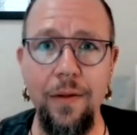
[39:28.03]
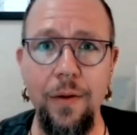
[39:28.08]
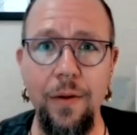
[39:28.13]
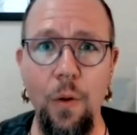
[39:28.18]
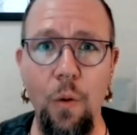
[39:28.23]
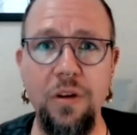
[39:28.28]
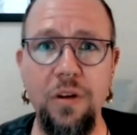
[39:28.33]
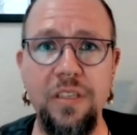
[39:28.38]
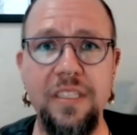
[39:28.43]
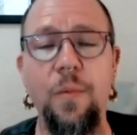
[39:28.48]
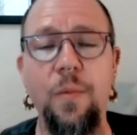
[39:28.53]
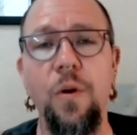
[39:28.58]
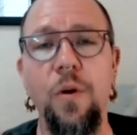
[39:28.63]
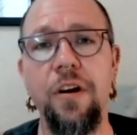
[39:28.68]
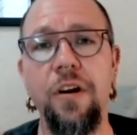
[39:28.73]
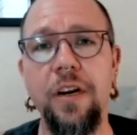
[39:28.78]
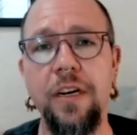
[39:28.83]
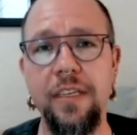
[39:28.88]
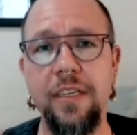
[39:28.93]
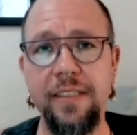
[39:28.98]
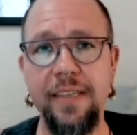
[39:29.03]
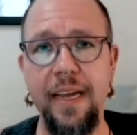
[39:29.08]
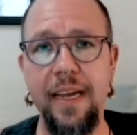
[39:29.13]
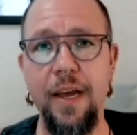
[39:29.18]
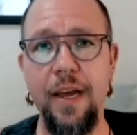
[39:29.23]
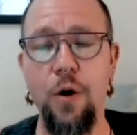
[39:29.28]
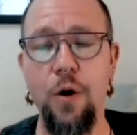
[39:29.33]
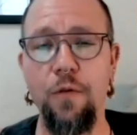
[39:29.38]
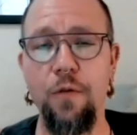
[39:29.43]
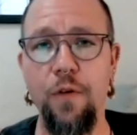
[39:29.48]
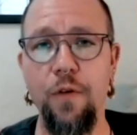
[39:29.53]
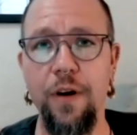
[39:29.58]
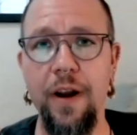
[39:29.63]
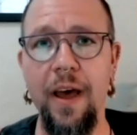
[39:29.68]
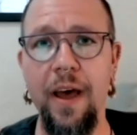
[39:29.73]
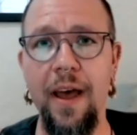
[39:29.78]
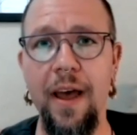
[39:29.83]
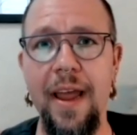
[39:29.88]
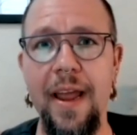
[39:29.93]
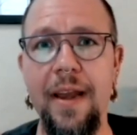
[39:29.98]
or somewhere you're going to stay
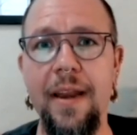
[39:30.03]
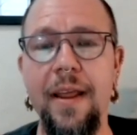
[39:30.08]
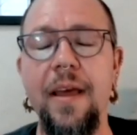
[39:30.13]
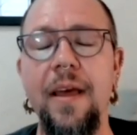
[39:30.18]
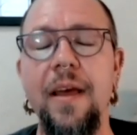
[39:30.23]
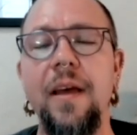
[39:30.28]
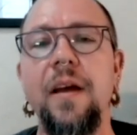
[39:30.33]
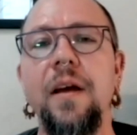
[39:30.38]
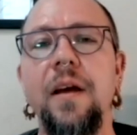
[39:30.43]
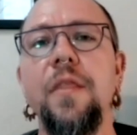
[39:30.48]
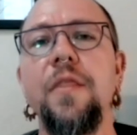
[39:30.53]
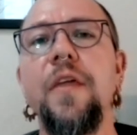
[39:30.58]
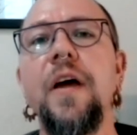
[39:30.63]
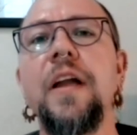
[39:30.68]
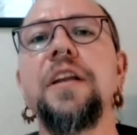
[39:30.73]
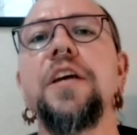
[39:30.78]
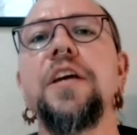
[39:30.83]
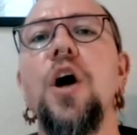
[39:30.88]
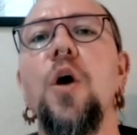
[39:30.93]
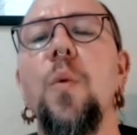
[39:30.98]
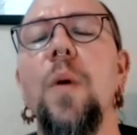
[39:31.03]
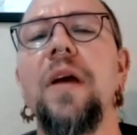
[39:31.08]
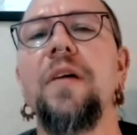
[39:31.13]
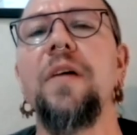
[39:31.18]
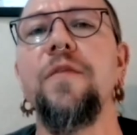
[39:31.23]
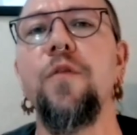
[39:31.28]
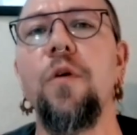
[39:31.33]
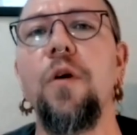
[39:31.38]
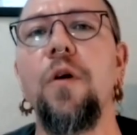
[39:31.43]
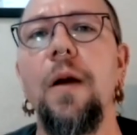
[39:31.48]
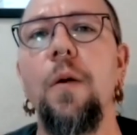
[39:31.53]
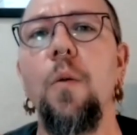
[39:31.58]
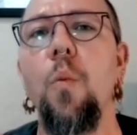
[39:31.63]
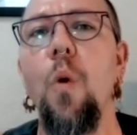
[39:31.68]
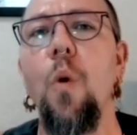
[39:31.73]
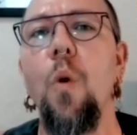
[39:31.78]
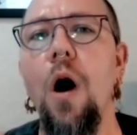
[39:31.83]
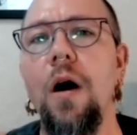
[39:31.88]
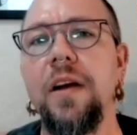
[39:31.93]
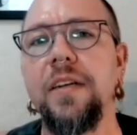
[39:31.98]
overnight than going for a
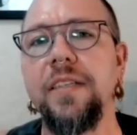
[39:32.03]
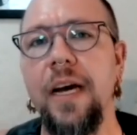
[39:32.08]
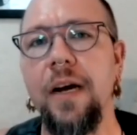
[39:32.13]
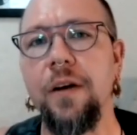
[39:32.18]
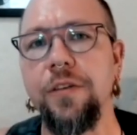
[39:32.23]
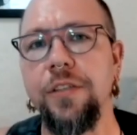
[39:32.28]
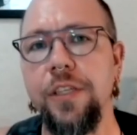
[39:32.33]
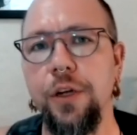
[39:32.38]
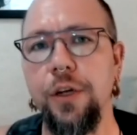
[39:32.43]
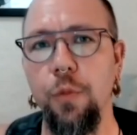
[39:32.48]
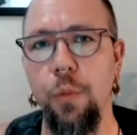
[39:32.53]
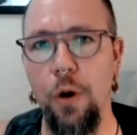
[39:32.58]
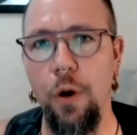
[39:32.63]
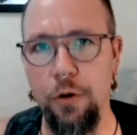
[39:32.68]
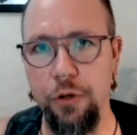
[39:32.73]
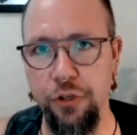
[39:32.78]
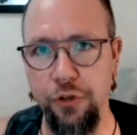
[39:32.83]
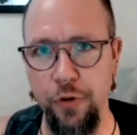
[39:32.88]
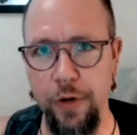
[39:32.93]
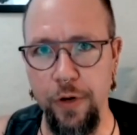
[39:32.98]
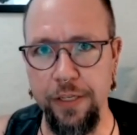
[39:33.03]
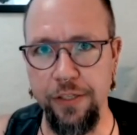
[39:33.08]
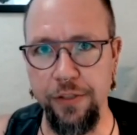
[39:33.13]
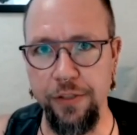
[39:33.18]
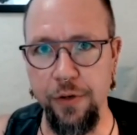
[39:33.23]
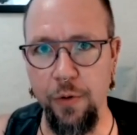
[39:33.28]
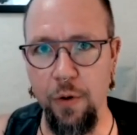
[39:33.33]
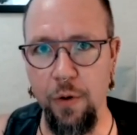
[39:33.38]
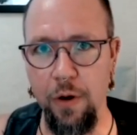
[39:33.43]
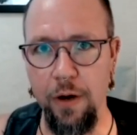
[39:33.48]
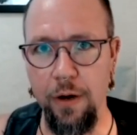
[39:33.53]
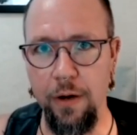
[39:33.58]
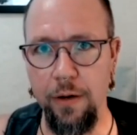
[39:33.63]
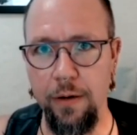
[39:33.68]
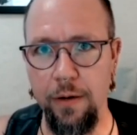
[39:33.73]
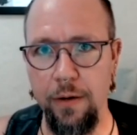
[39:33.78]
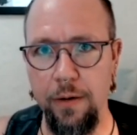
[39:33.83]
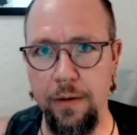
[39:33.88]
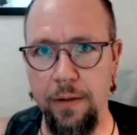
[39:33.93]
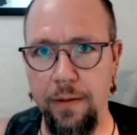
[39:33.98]
walk down to the grocery store.
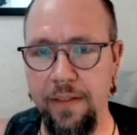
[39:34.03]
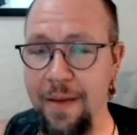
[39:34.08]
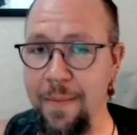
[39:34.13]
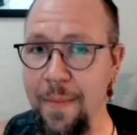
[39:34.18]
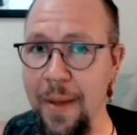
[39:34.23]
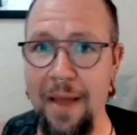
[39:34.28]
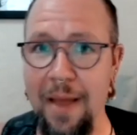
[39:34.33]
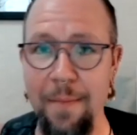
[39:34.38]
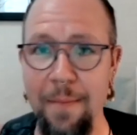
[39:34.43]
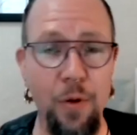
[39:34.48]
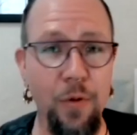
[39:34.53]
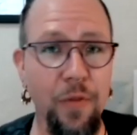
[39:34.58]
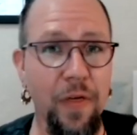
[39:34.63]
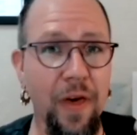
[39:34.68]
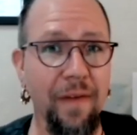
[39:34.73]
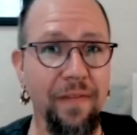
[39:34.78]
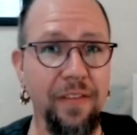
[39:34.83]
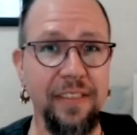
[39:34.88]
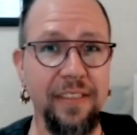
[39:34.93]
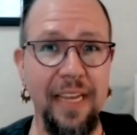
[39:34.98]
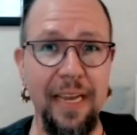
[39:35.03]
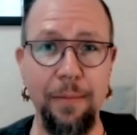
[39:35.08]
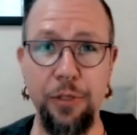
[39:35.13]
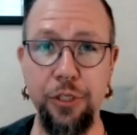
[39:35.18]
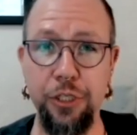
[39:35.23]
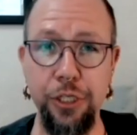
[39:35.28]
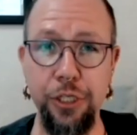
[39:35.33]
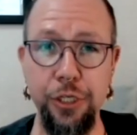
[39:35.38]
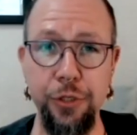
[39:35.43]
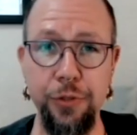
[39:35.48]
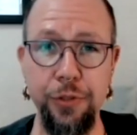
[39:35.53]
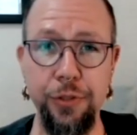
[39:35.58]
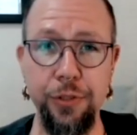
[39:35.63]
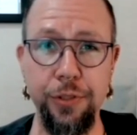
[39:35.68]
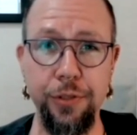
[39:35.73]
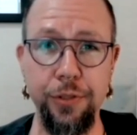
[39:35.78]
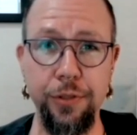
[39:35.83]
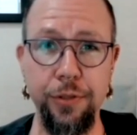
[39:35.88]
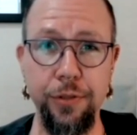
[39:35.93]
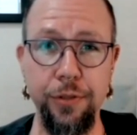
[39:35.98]
They might both have the same
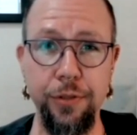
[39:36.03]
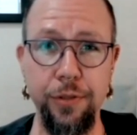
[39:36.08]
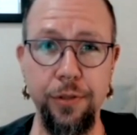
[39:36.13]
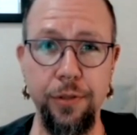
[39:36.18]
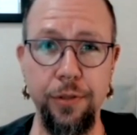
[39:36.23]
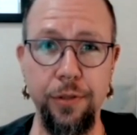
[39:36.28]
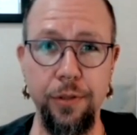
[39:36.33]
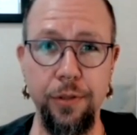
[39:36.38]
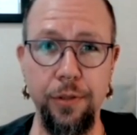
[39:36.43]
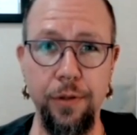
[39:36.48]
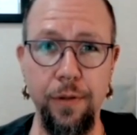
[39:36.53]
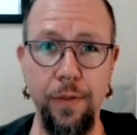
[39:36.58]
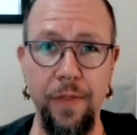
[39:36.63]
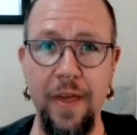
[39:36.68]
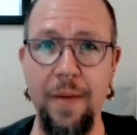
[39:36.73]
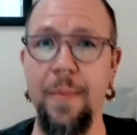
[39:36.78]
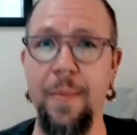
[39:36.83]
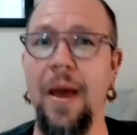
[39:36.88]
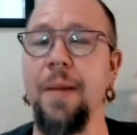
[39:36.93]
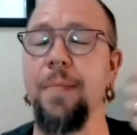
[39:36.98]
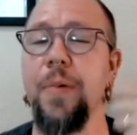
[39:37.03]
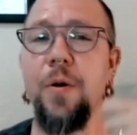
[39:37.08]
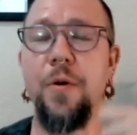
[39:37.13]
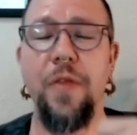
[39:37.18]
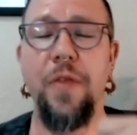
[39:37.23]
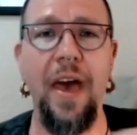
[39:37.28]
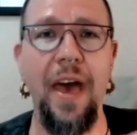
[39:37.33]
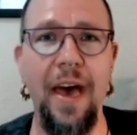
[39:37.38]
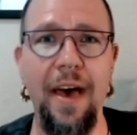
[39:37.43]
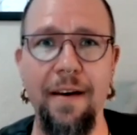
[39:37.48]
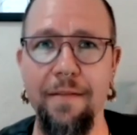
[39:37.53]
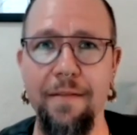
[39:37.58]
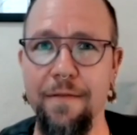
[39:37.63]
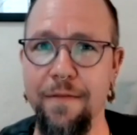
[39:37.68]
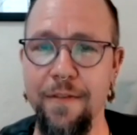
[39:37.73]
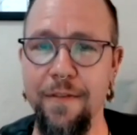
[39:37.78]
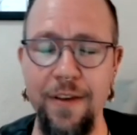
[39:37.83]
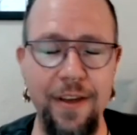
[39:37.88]
shoes. They might both have,